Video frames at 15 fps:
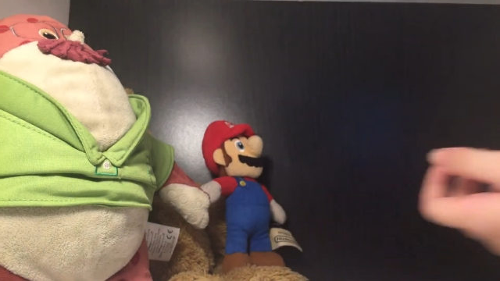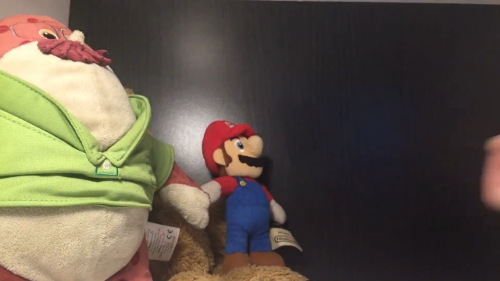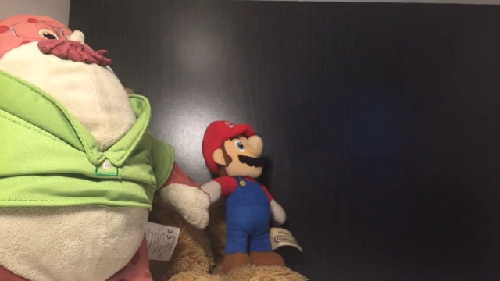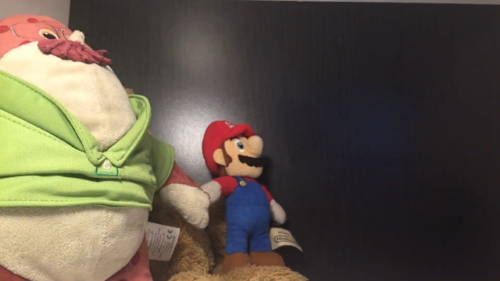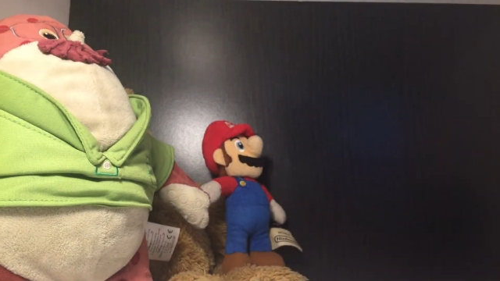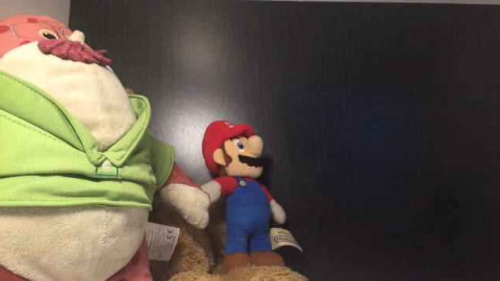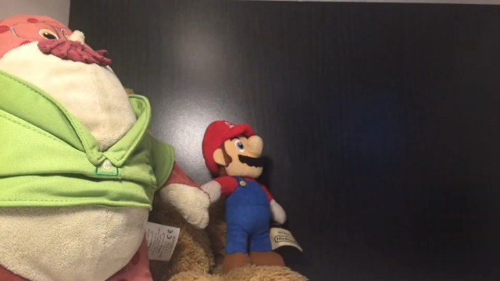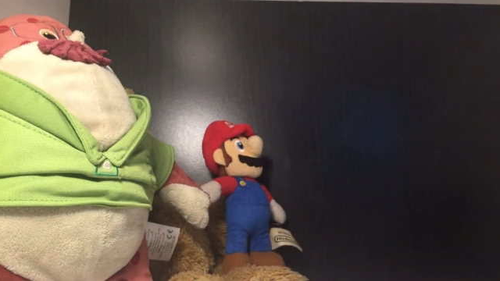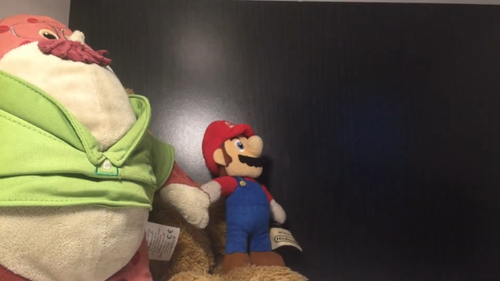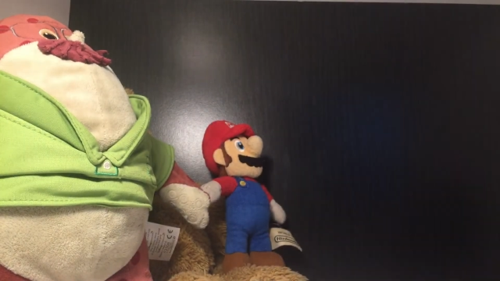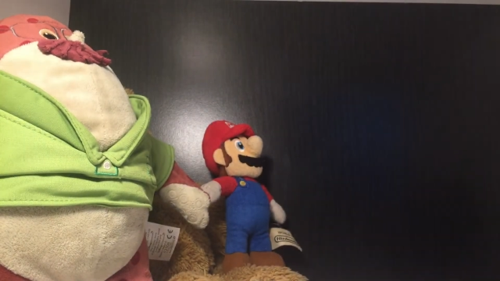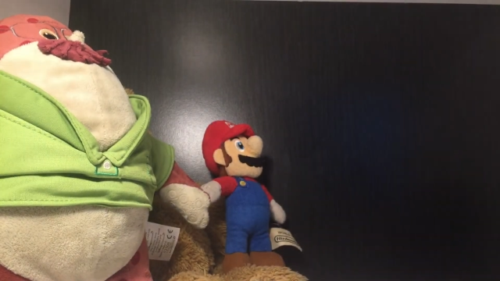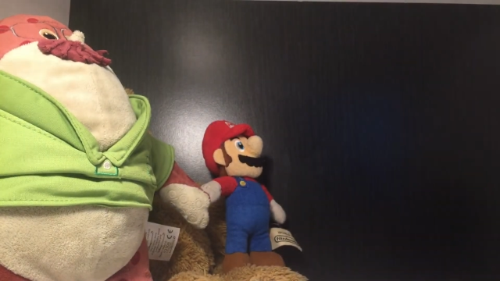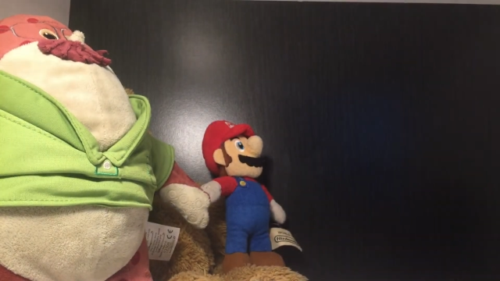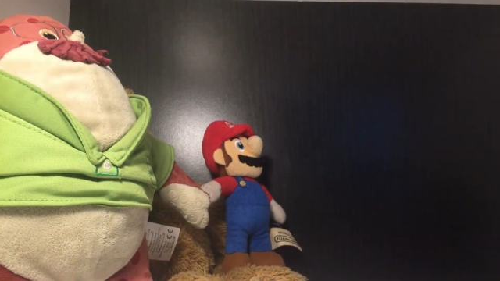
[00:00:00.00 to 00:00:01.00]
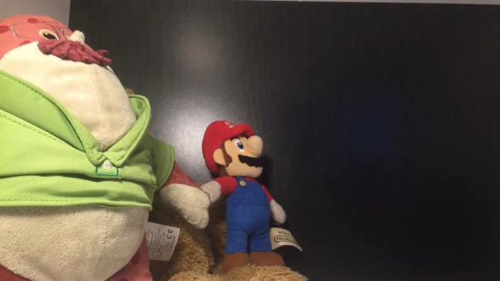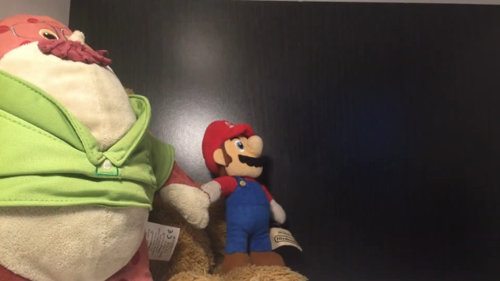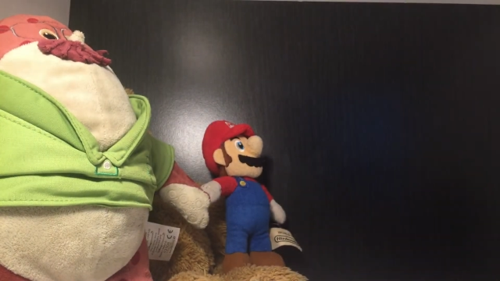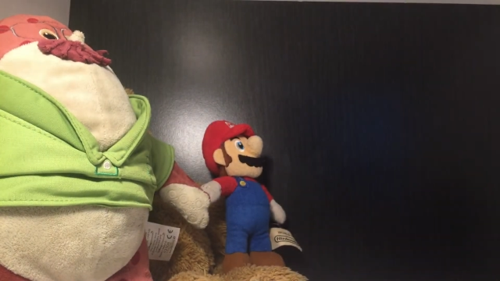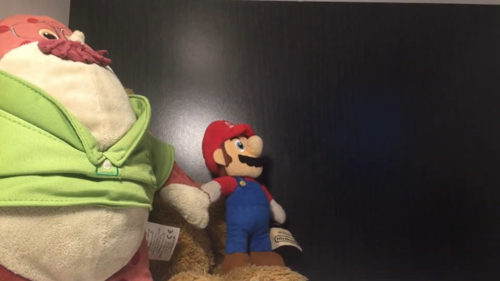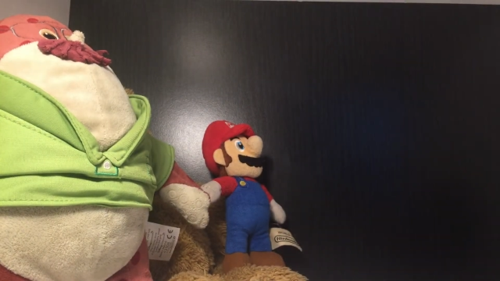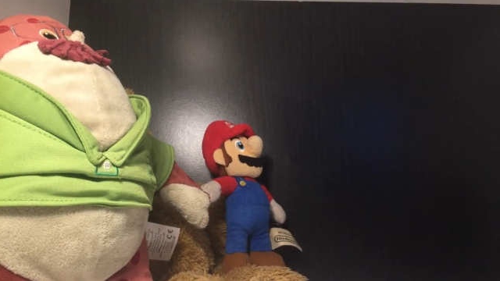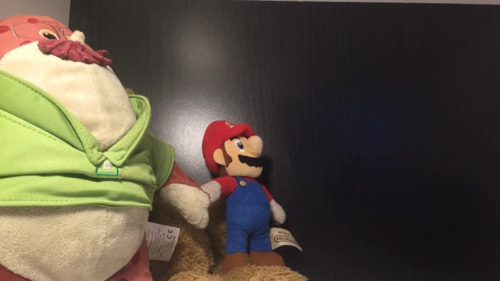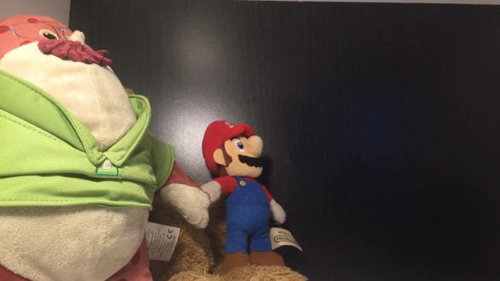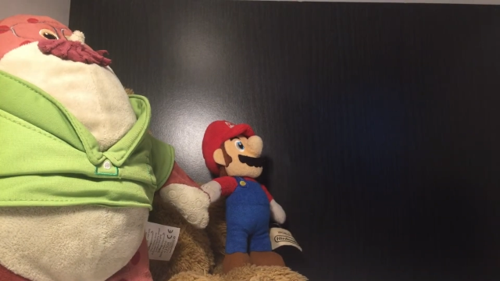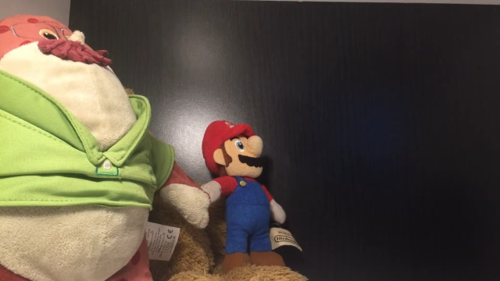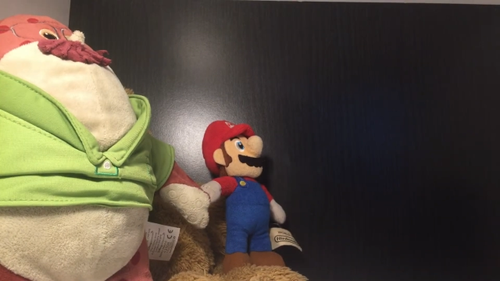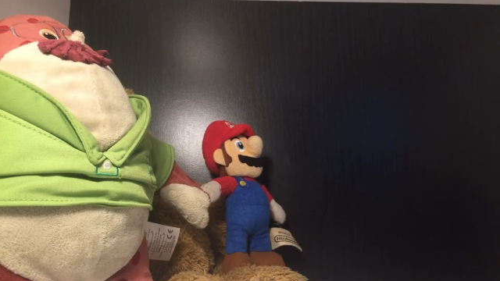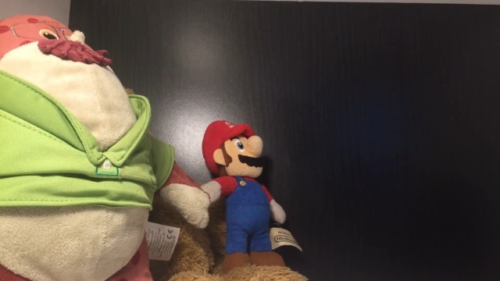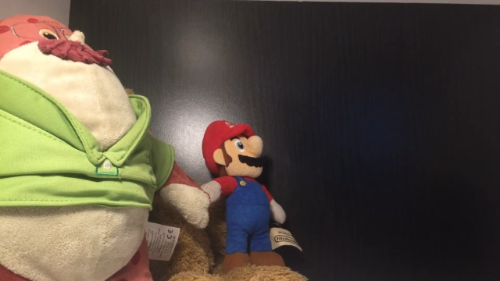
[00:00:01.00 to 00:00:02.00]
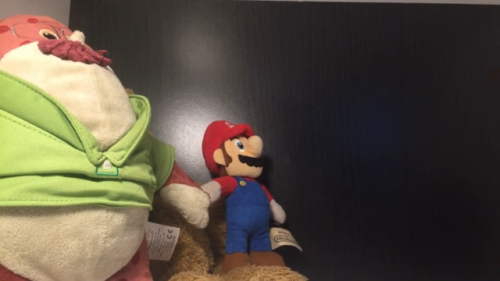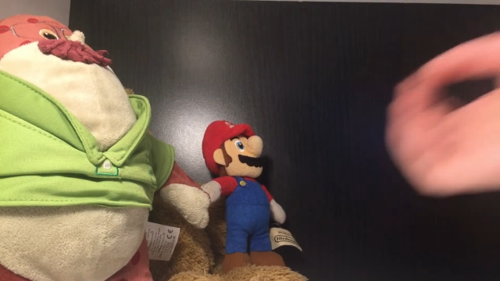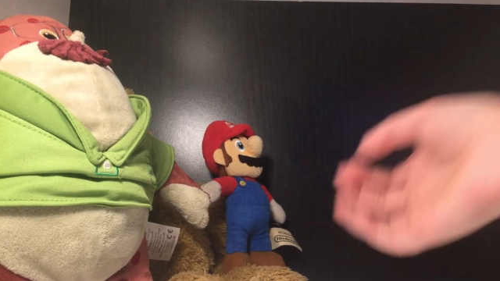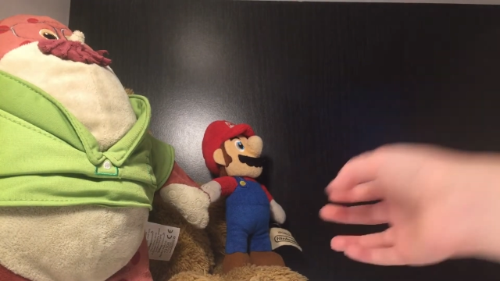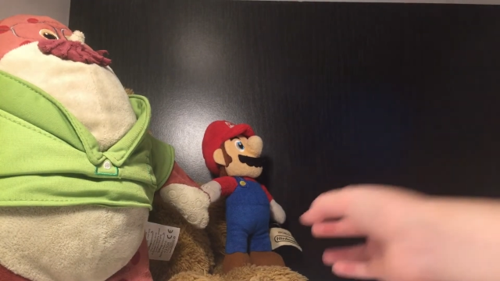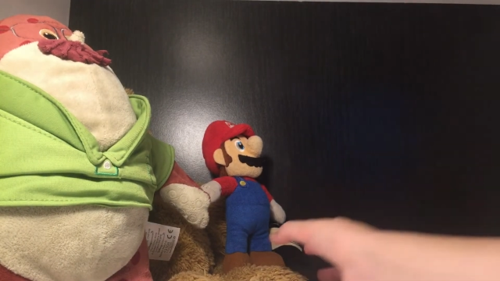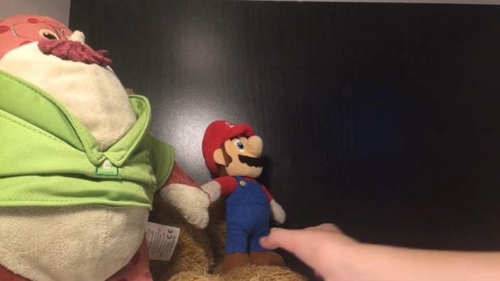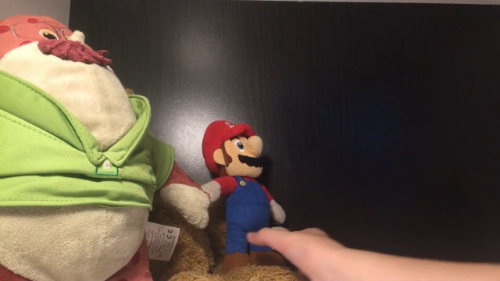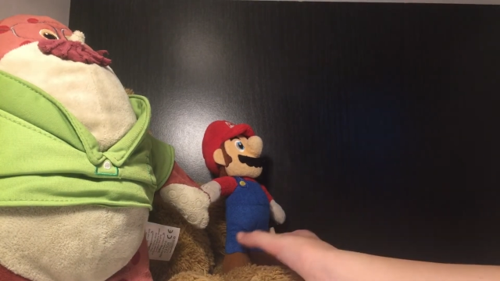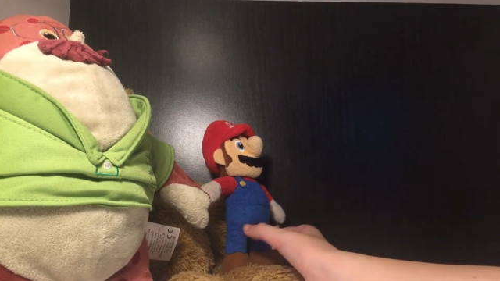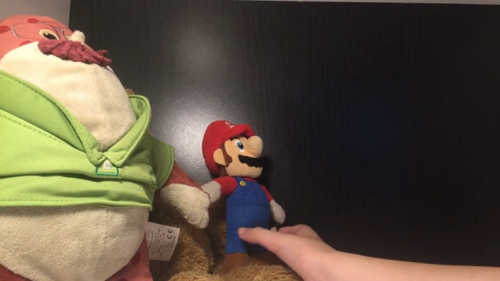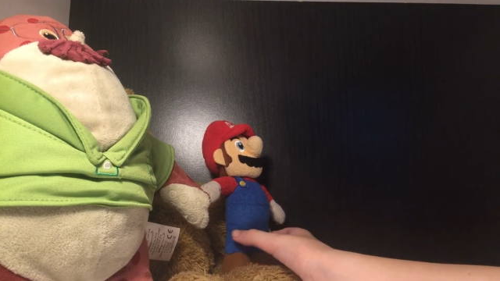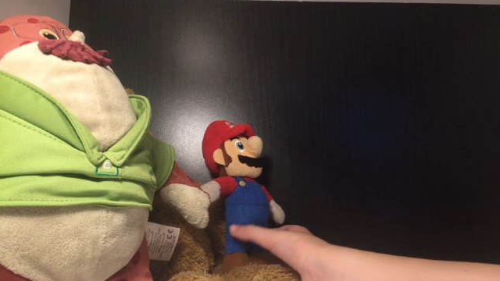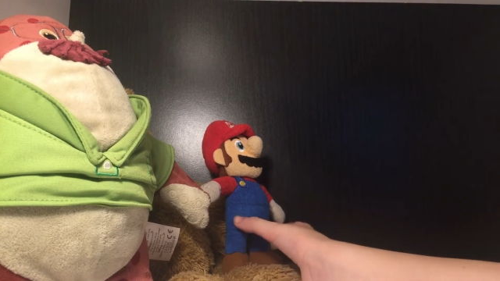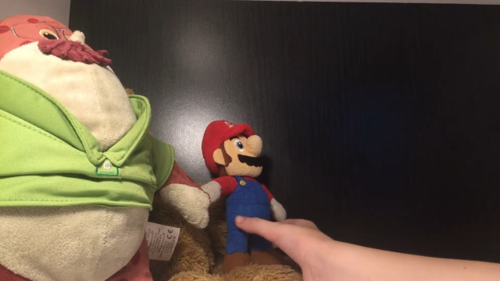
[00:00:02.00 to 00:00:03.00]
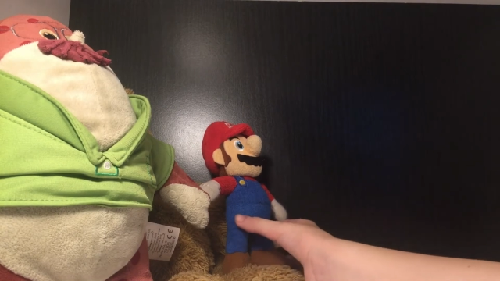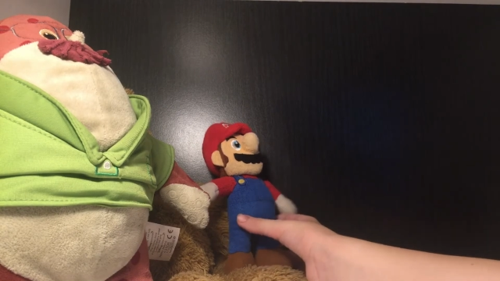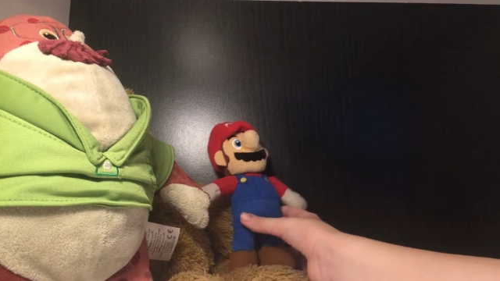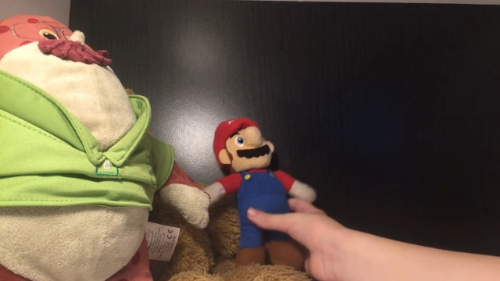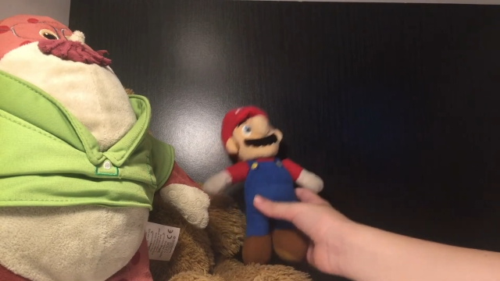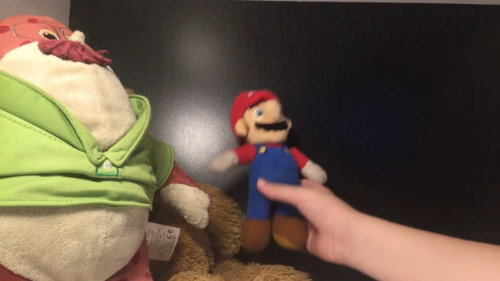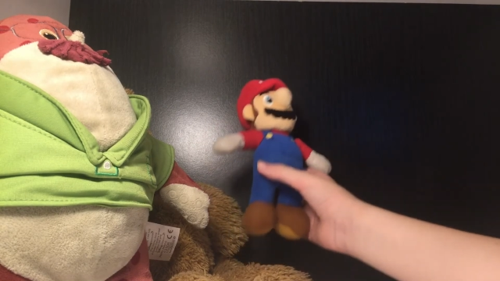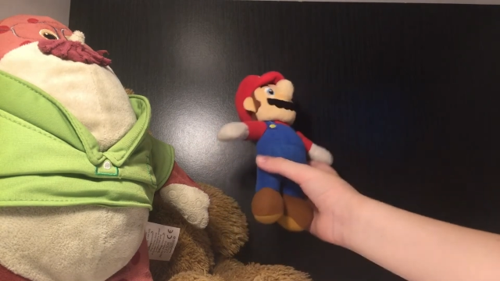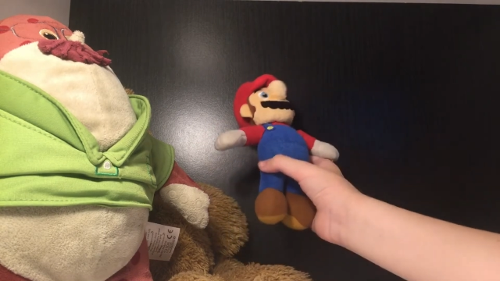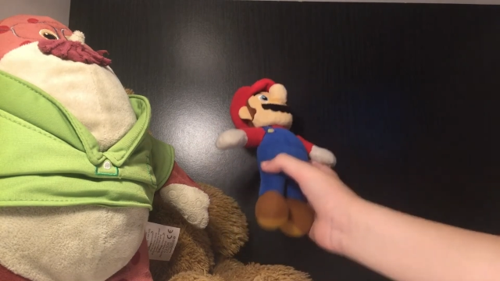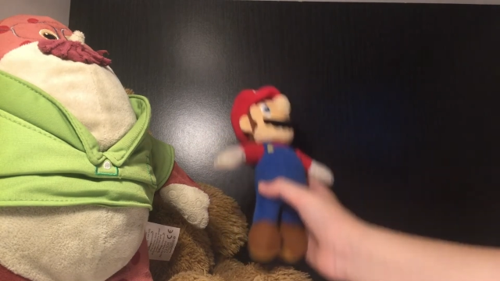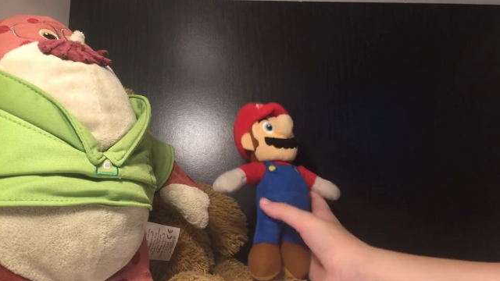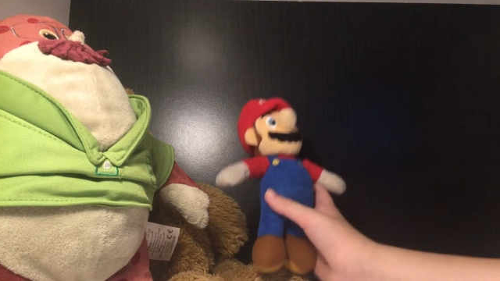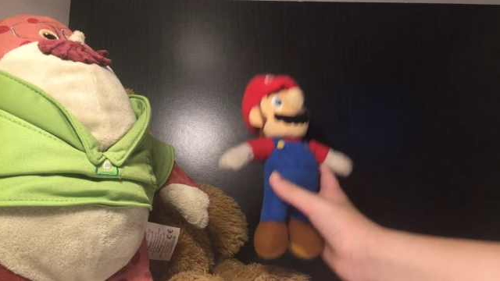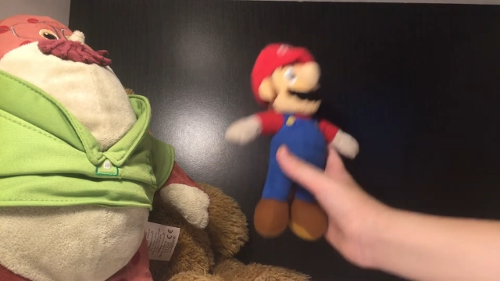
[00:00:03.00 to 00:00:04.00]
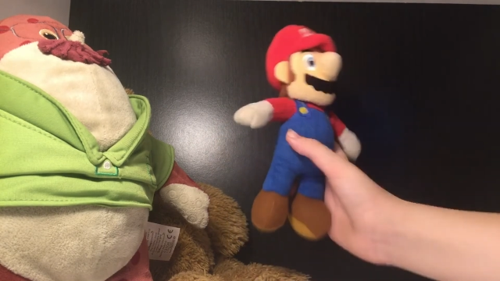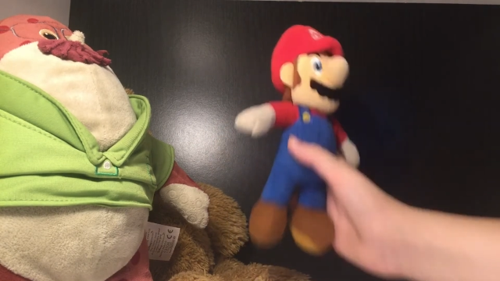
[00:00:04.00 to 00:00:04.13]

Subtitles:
[unreadable: no face in view]